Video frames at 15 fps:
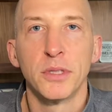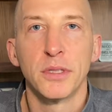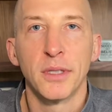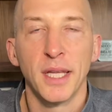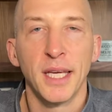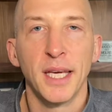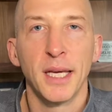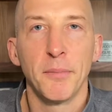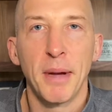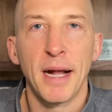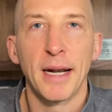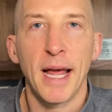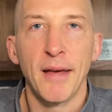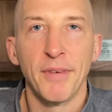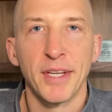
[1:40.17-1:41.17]
thinking
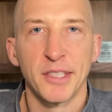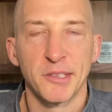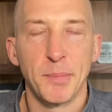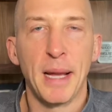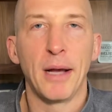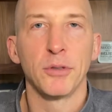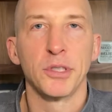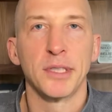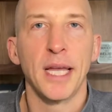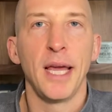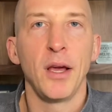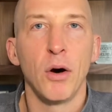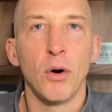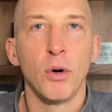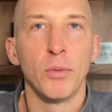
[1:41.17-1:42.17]
about having a spouse stay
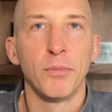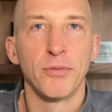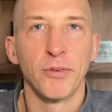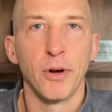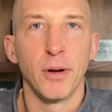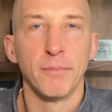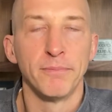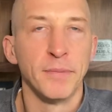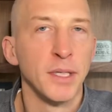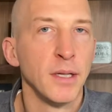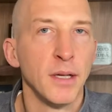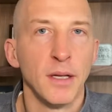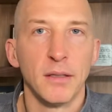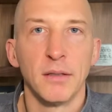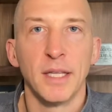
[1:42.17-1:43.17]
home from,
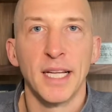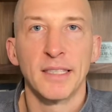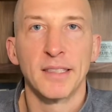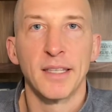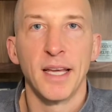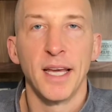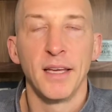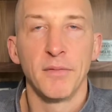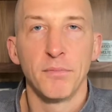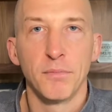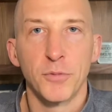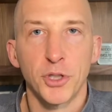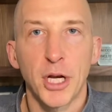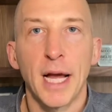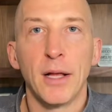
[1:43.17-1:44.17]
let's say,
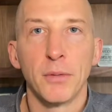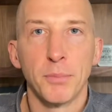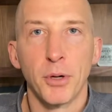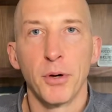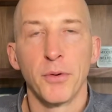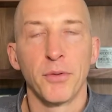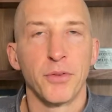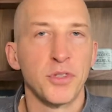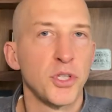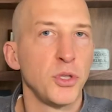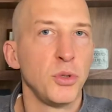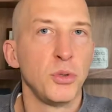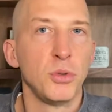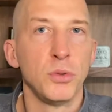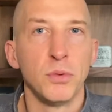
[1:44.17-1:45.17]
childbirth
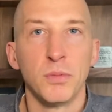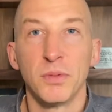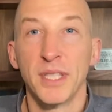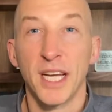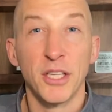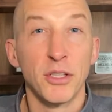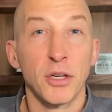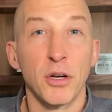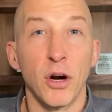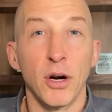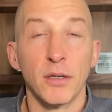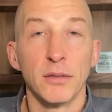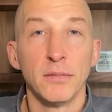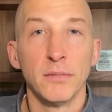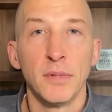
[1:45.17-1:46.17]
to
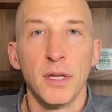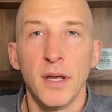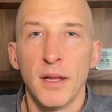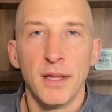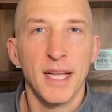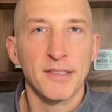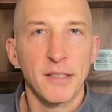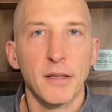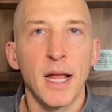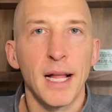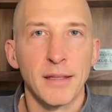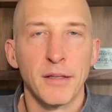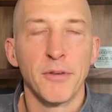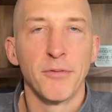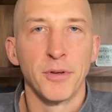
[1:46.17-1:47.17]
kindergarten, that's a
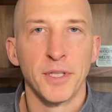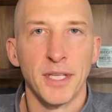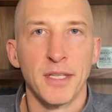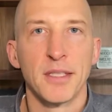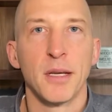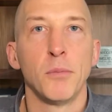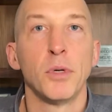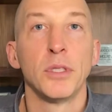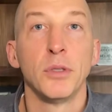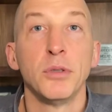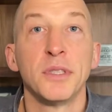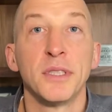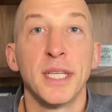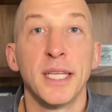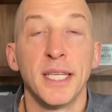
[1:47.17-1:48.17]
lot different than someone
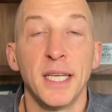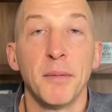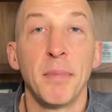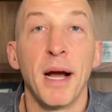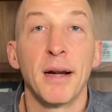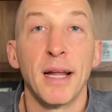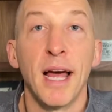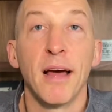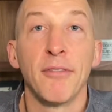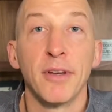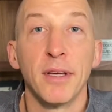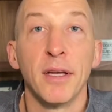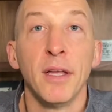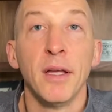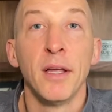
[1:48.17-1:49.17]
who's thinking about
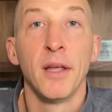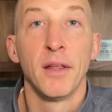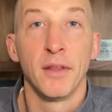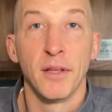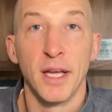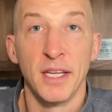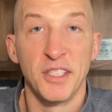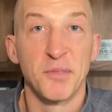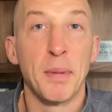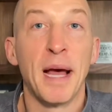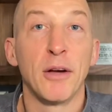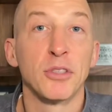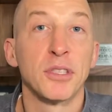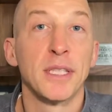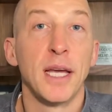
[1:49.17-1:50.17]
having a
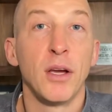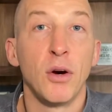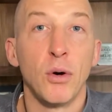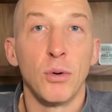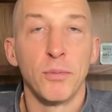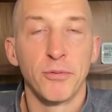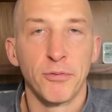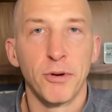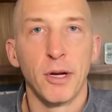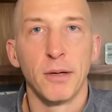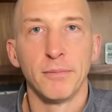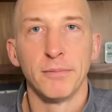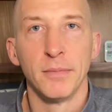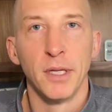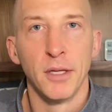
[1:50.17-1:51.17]
spouse stay home
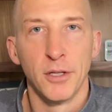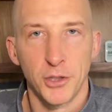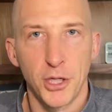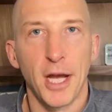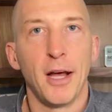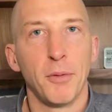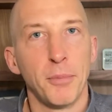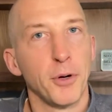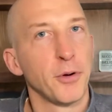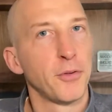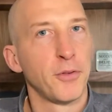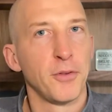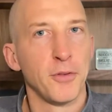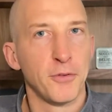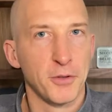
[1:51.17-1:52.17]
from
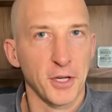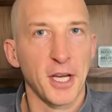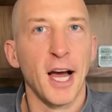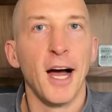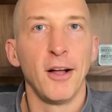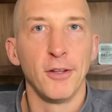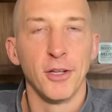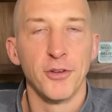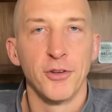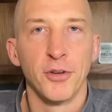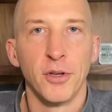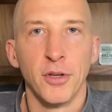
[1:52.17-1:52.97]
childbirth to college.